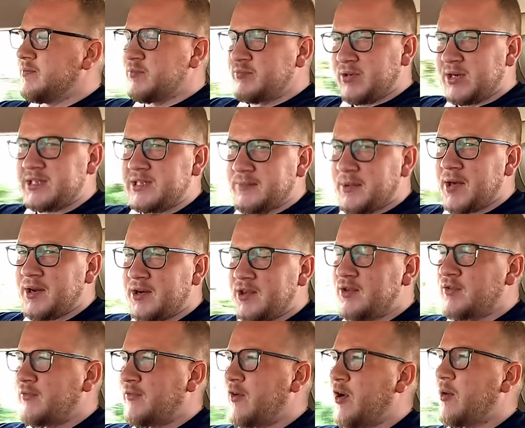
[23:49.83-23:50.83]
pressed the button on
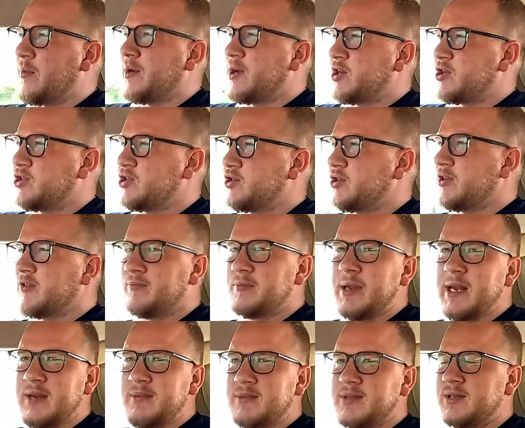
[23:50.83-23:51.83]
the fob and it should have
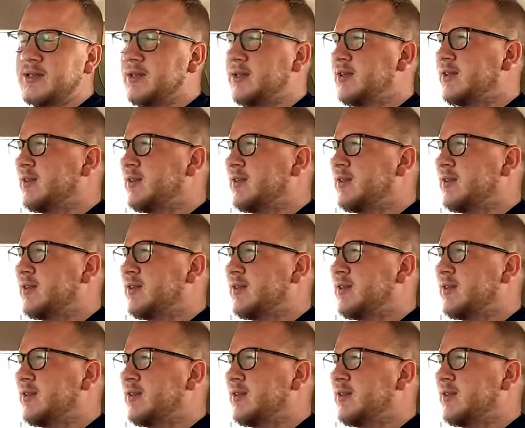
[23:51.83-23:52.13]
beeped